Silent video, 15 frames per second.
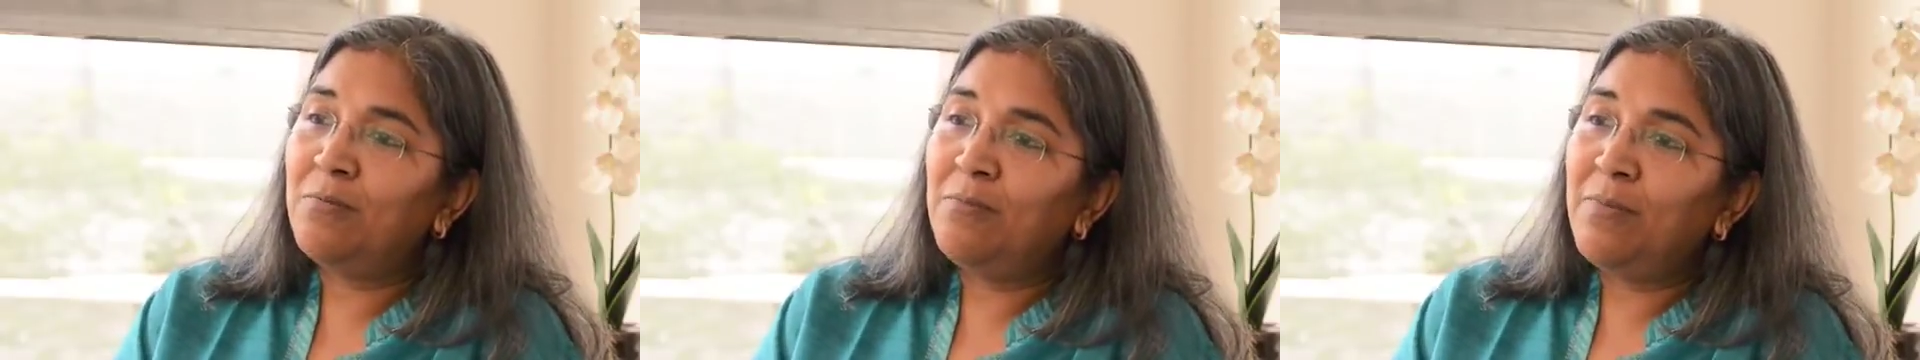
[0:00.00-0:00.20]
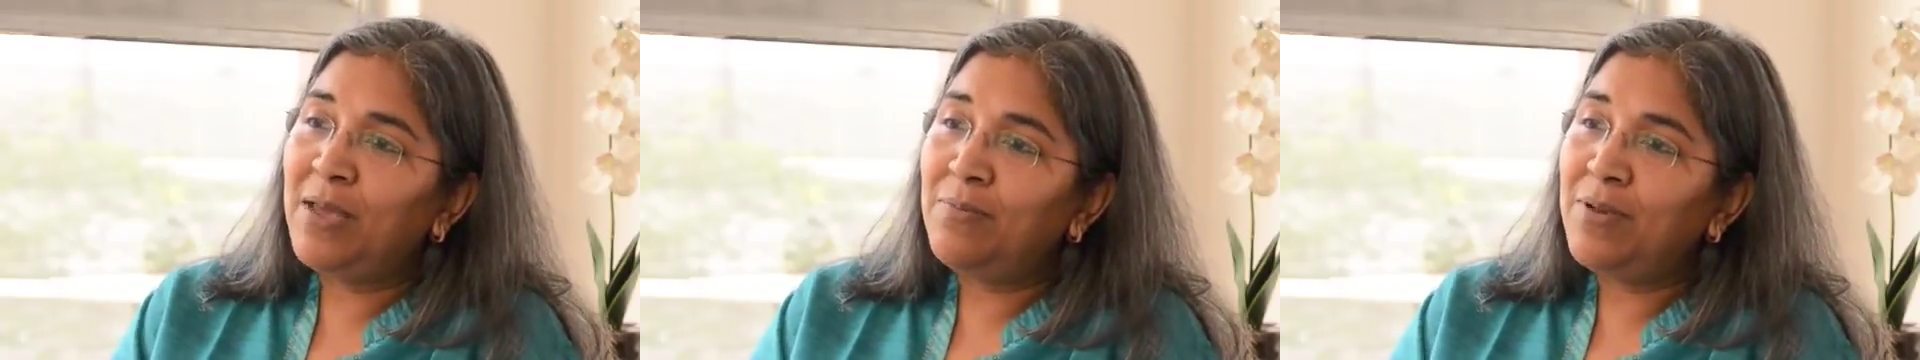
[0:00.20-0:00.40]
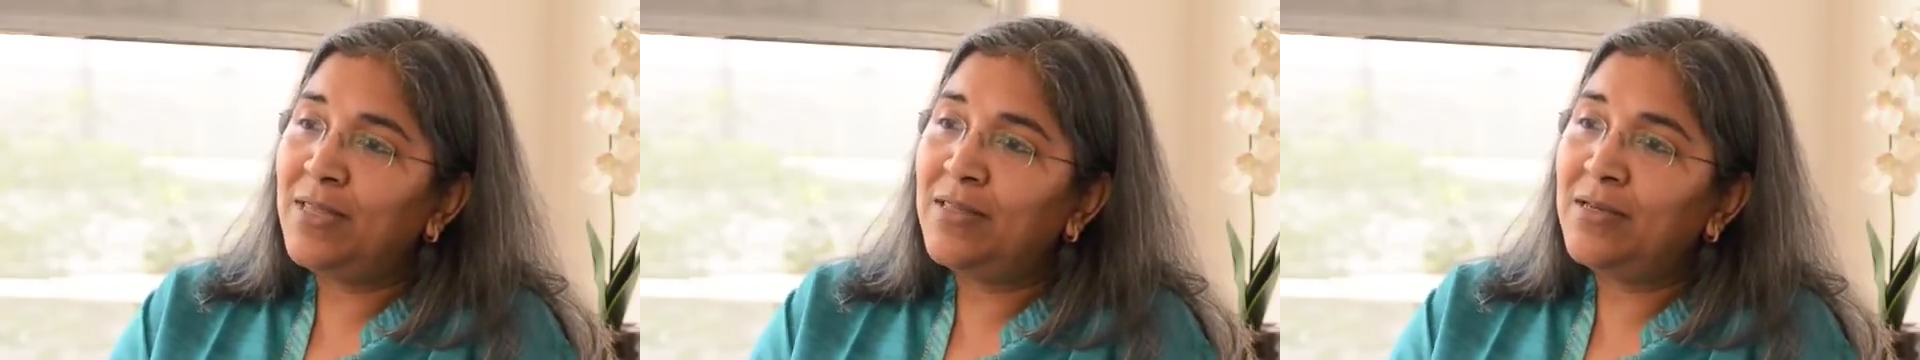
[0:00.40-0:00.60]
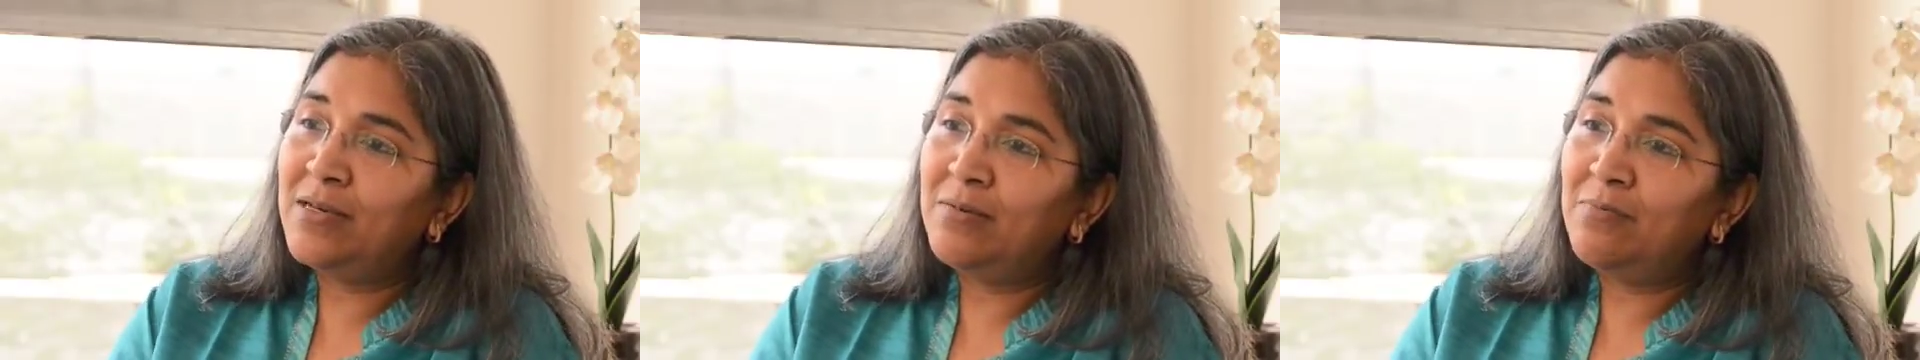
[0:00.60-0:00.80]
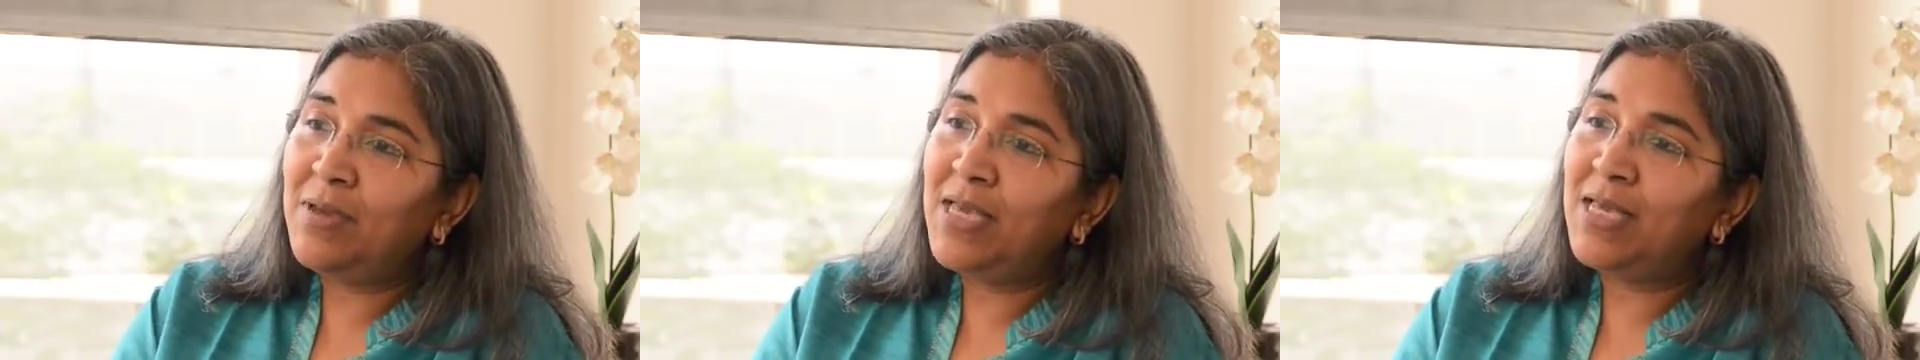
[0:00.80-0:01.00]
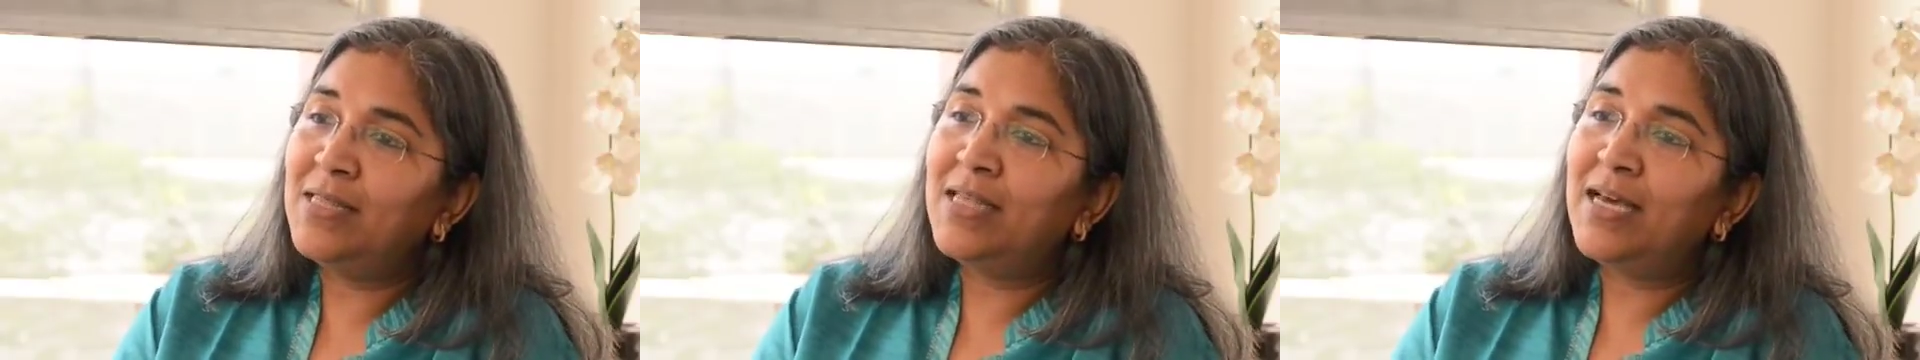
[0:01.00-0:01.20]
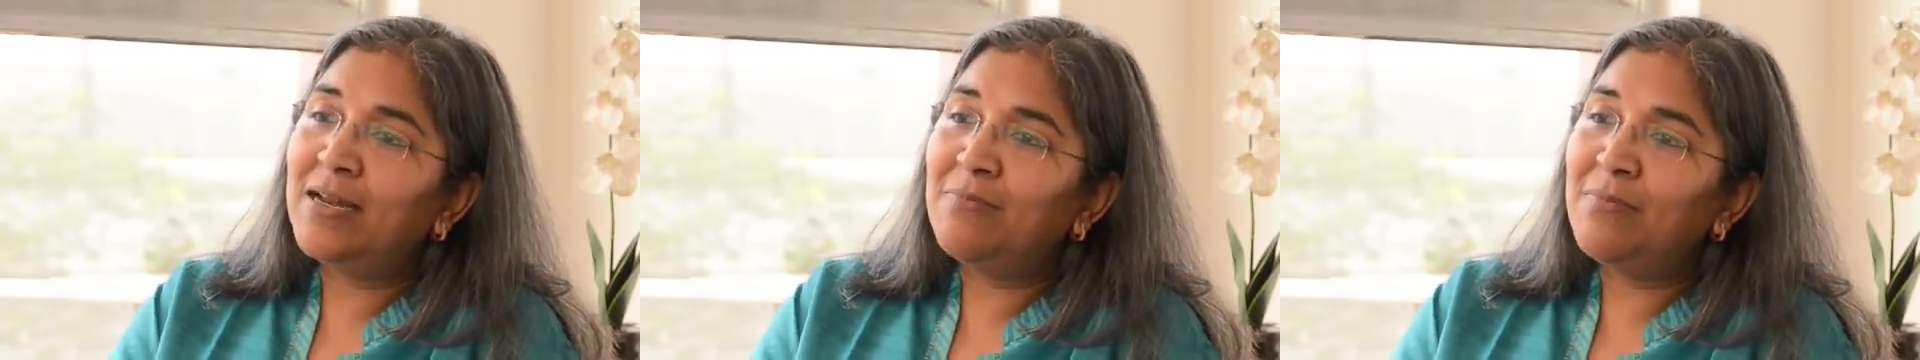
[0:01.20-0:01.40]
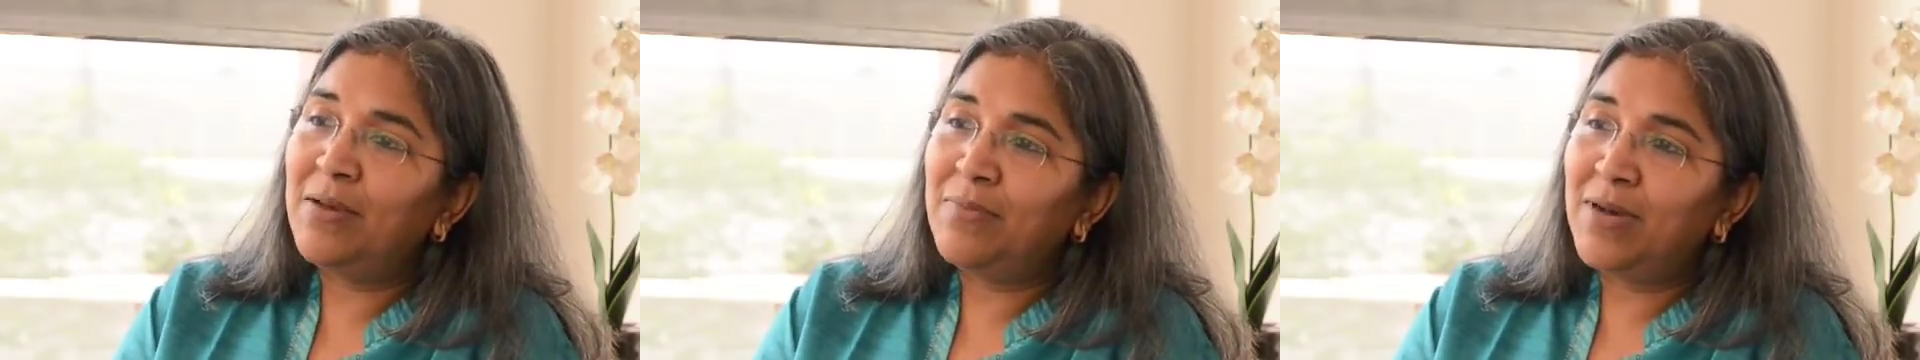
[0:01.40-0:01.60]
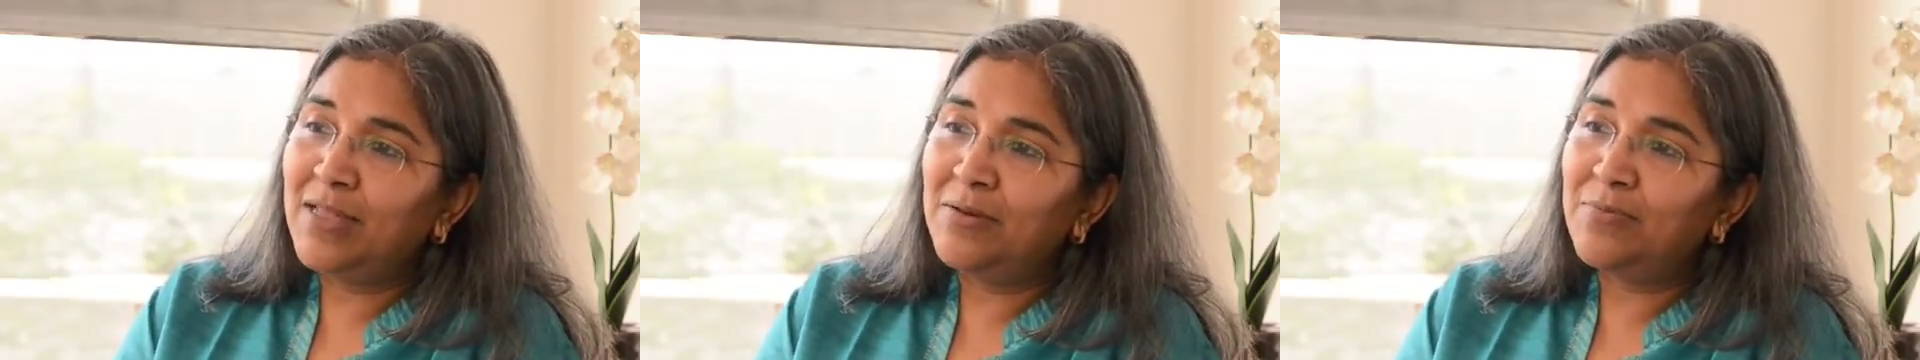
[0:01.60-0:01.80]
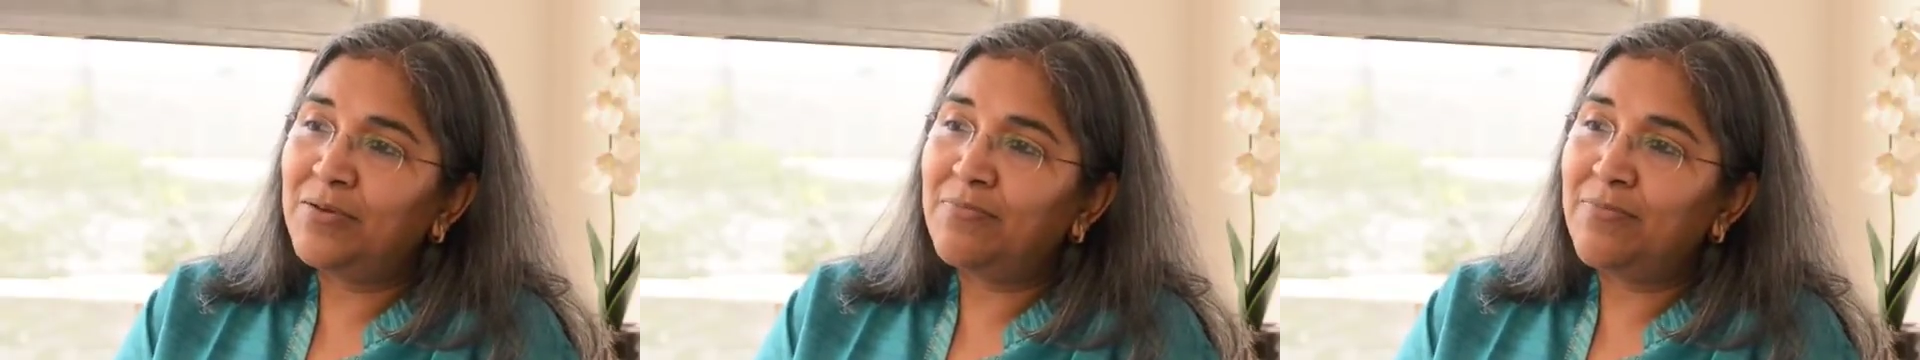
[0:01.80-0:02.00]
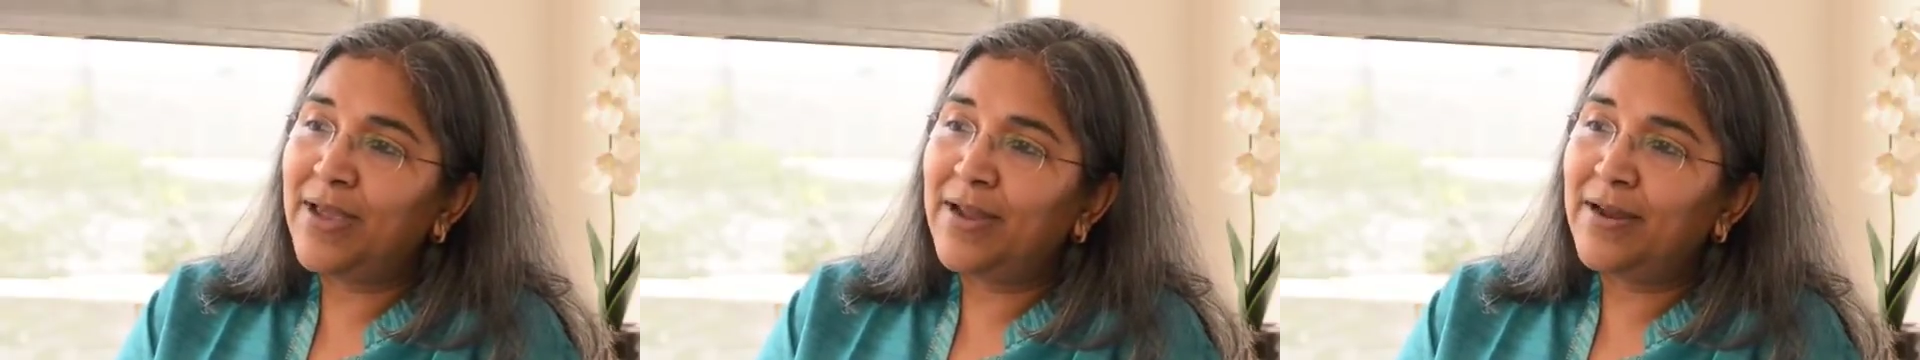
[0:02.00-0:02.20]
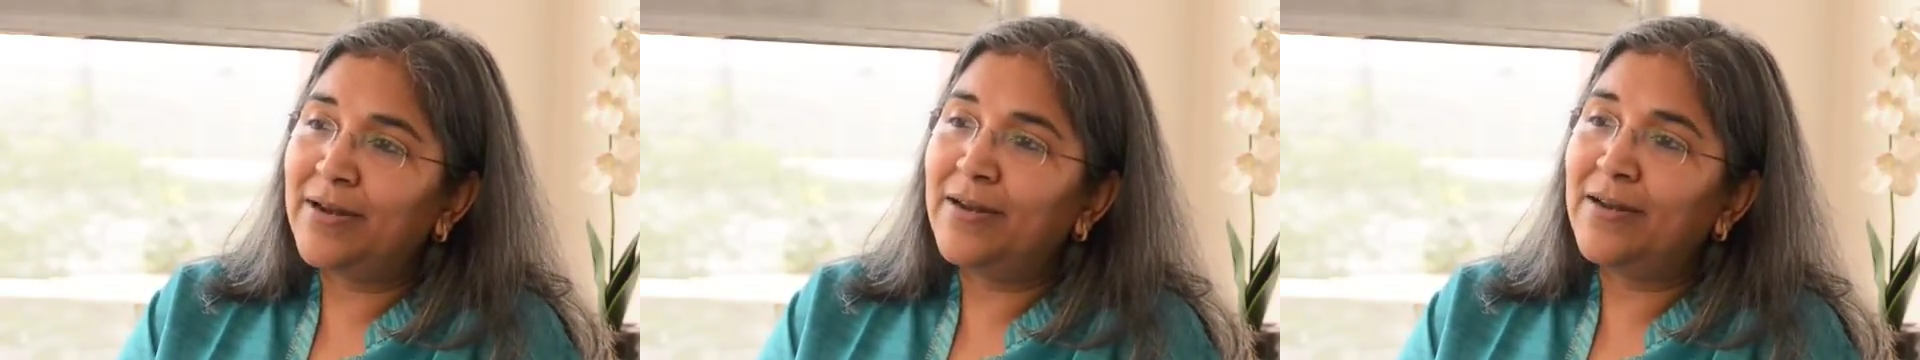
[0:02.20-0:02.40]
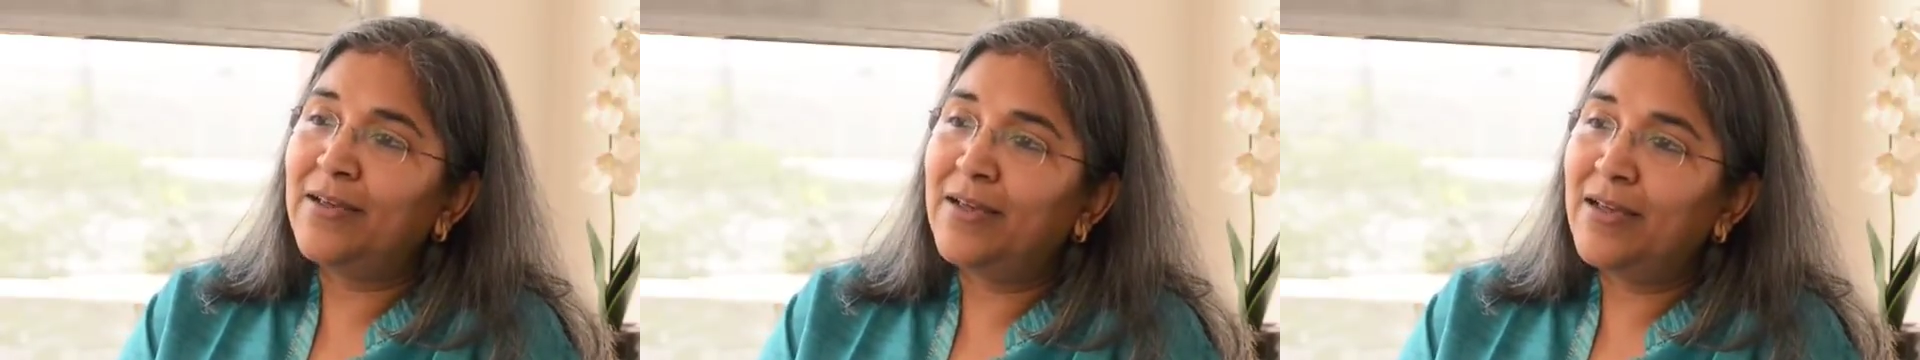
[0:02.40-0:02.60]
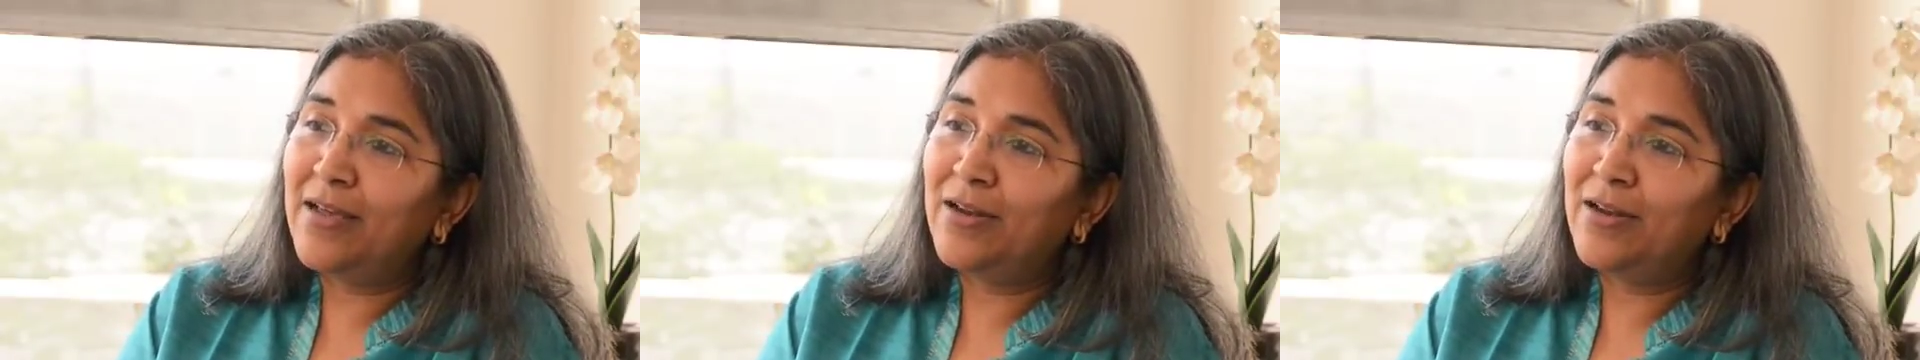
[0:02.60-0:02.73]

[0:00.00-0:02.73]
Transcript: maybe the meal that my mother prepared